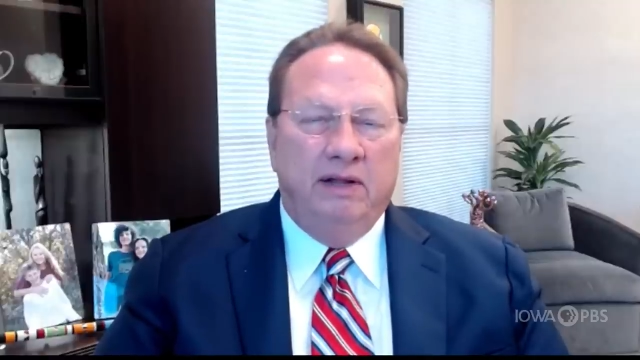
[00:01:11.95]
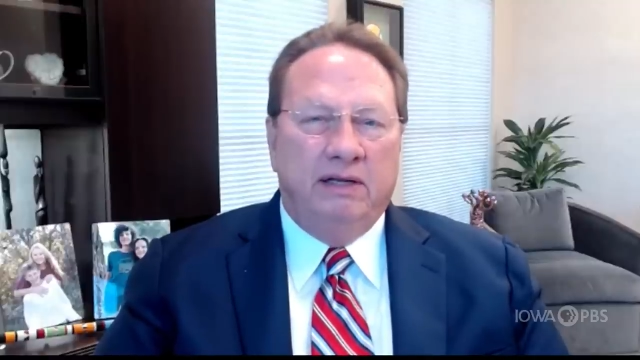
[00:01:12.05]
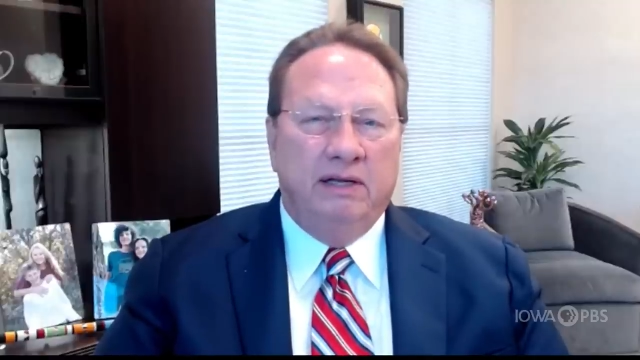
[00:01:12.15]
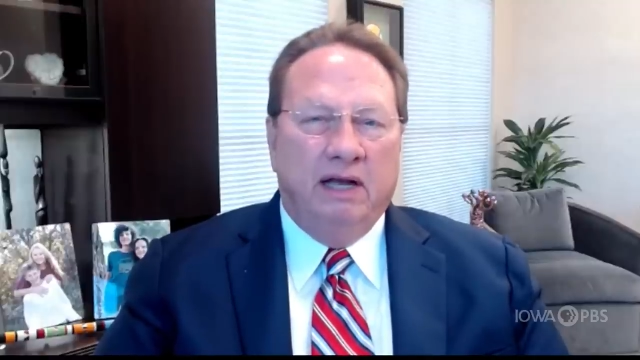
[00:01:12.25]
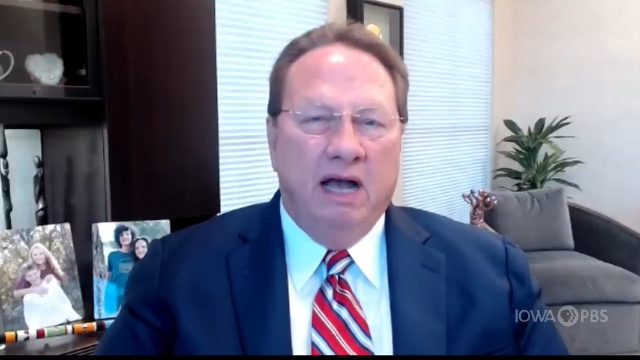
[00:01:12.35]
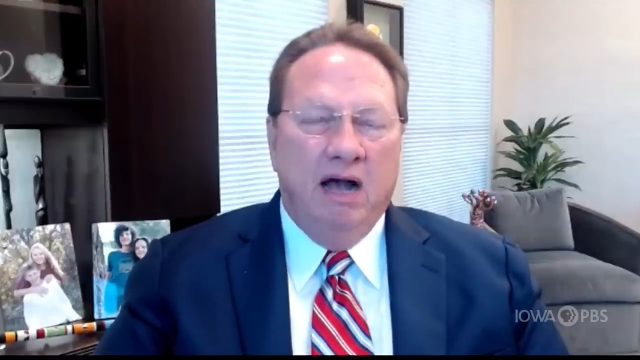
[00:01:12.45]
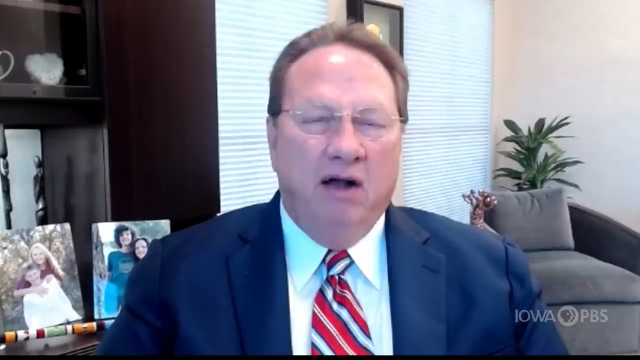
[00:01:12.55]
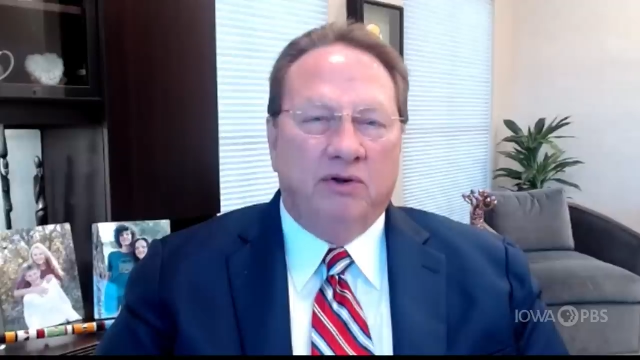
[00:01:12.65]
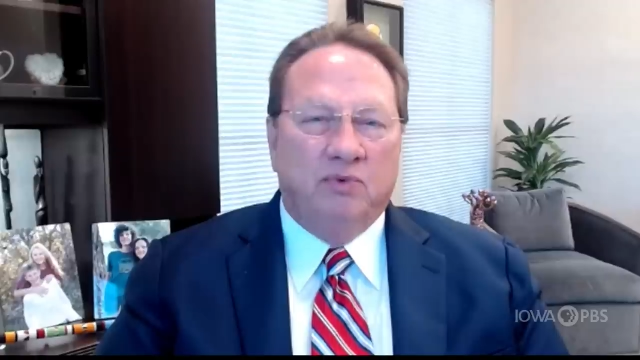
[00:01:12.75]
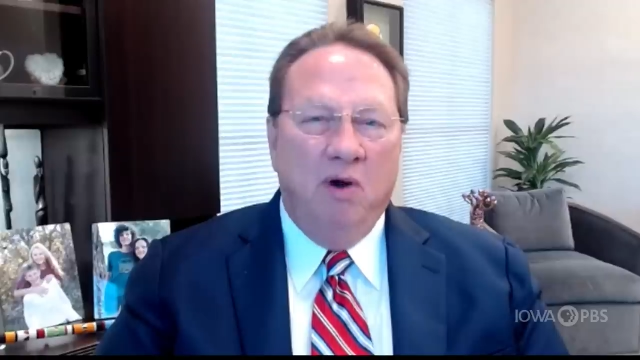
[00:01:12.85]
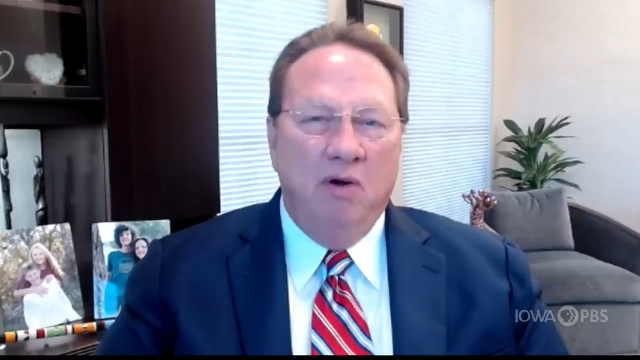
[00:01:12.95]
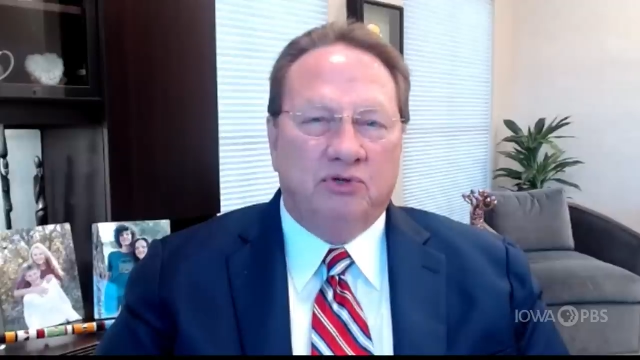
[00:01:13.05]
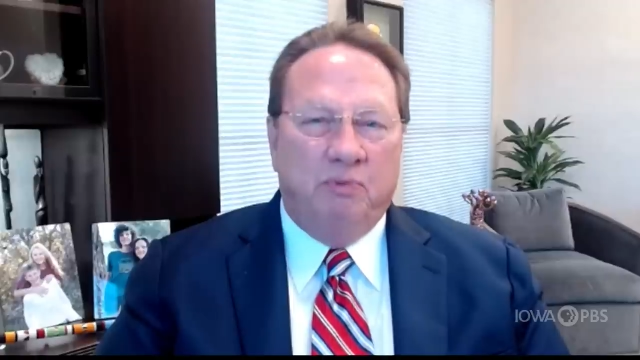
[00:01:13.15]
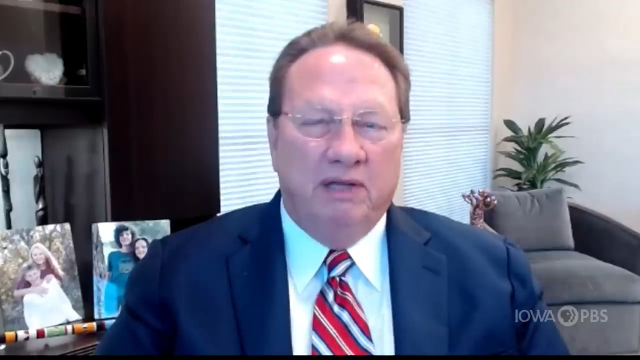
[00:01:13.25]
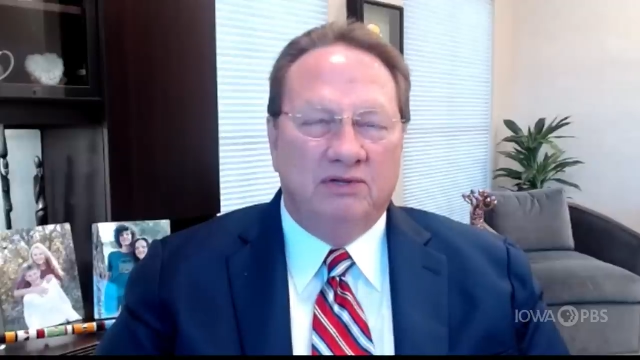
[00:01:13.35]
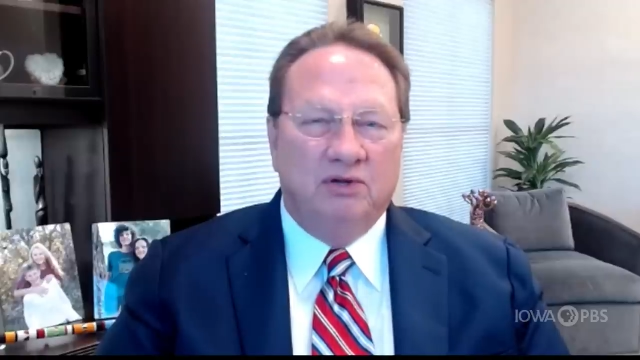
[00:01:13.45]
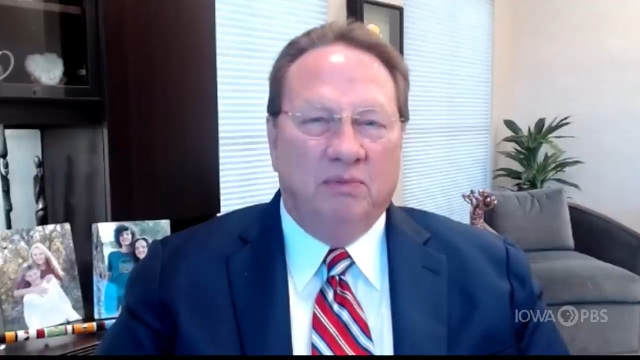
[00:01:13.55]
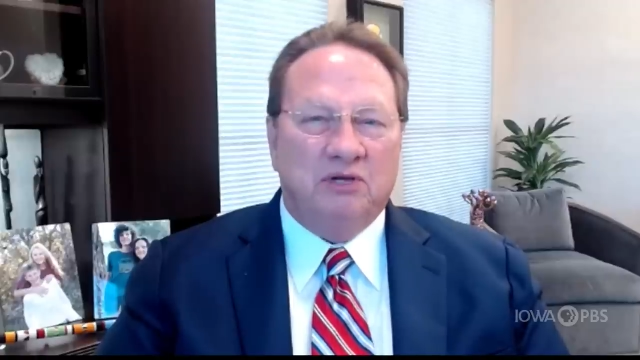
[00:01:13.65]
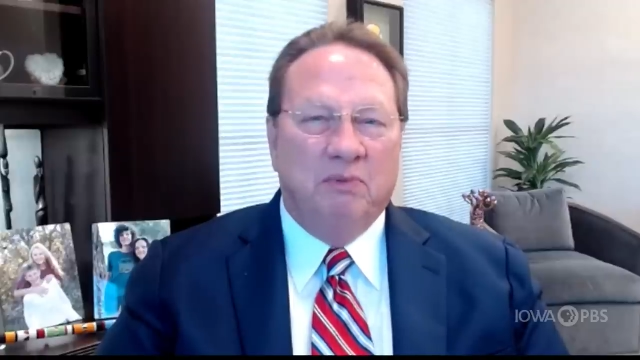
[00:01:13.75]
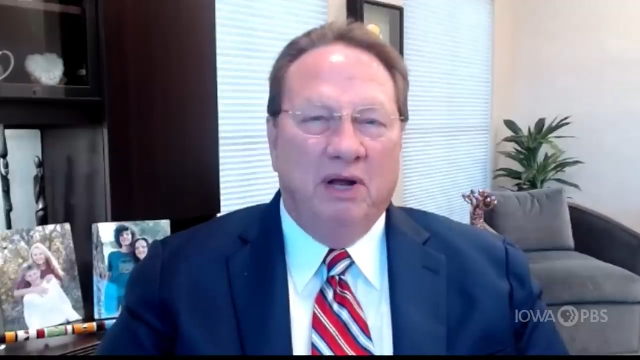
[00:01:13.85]
that uh, Congress won't spend so
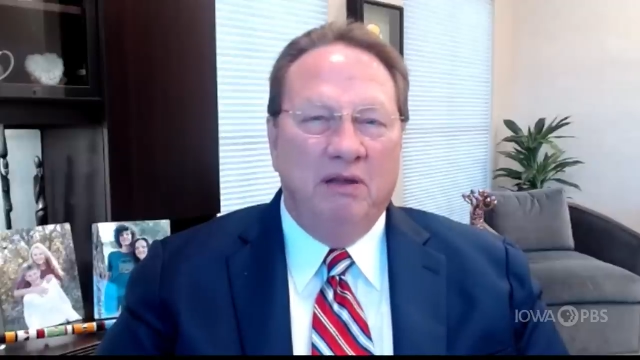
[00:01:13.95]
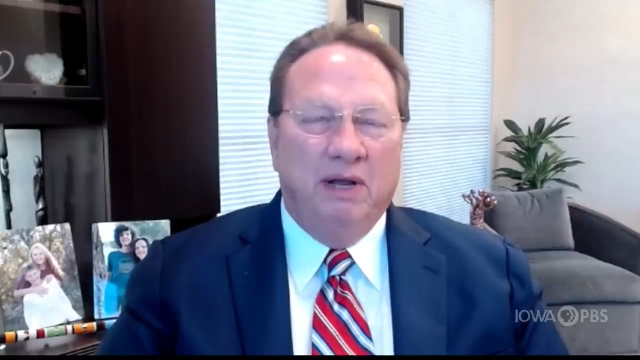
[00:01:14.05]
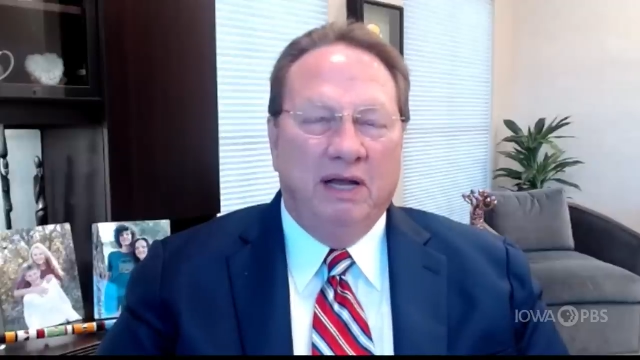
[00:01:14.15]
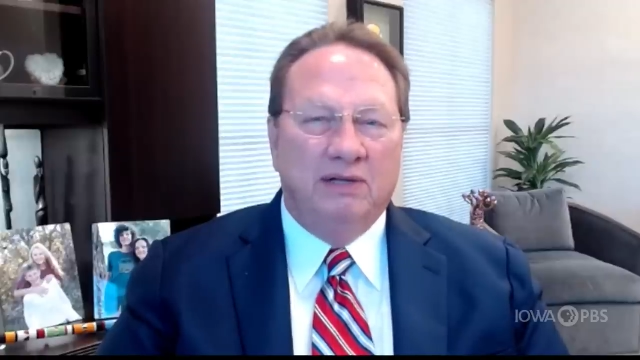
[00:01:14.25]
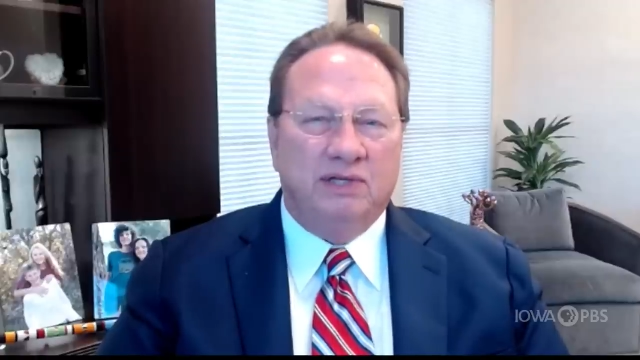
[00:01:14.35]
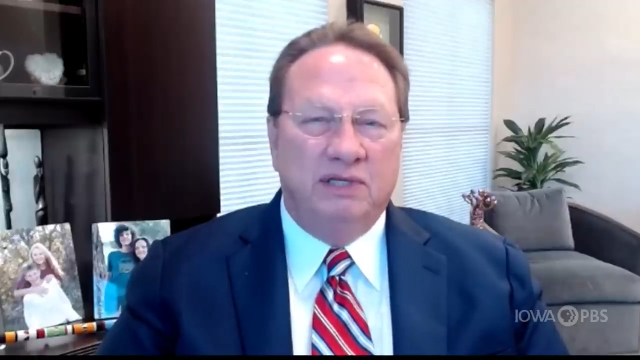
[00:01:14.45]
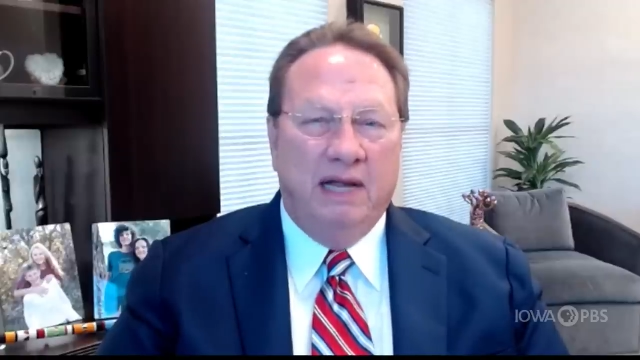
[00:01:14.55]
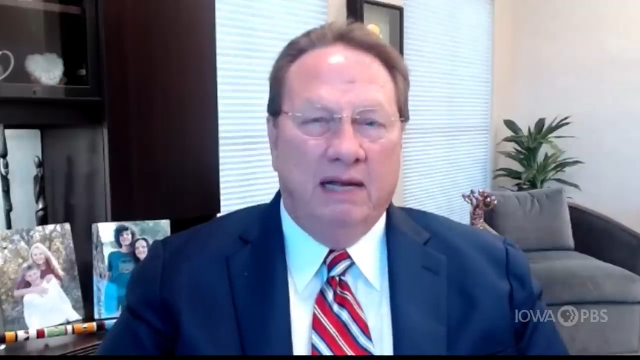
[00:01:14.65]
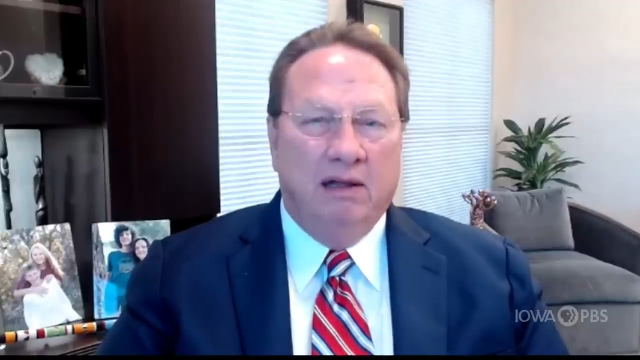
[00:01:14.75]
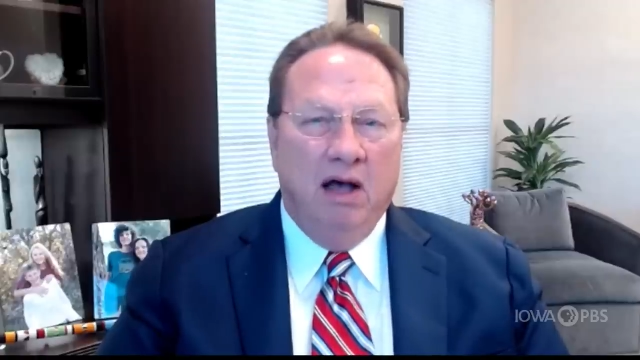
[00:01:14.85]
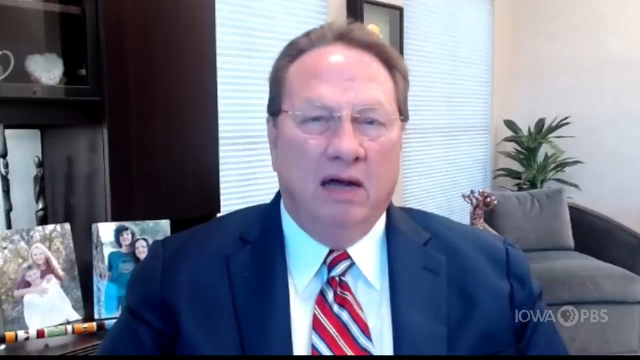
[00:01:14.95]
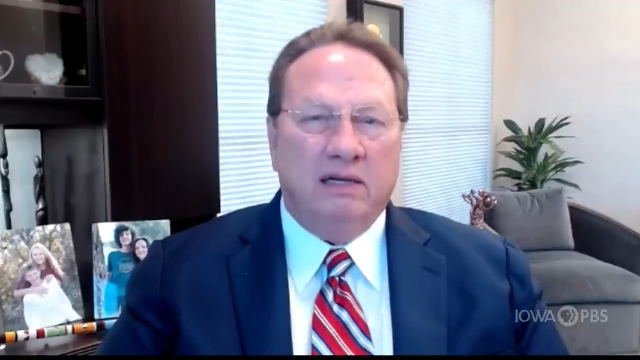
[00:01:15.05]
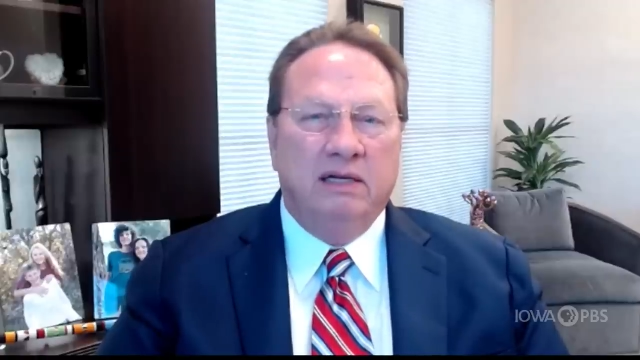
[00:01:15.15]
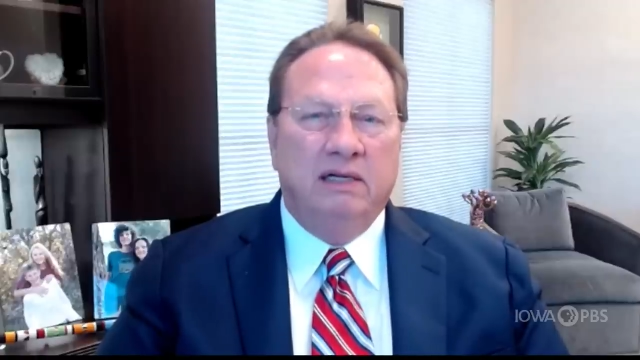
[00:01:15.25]
much money because it's deadlocked,